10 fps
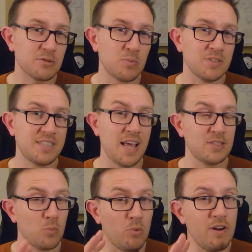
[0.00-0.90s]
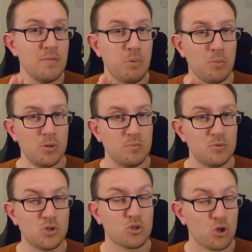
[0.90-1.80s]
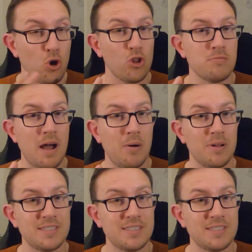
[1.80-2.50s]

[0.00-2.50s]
time someone says we're in a bubble, just call them out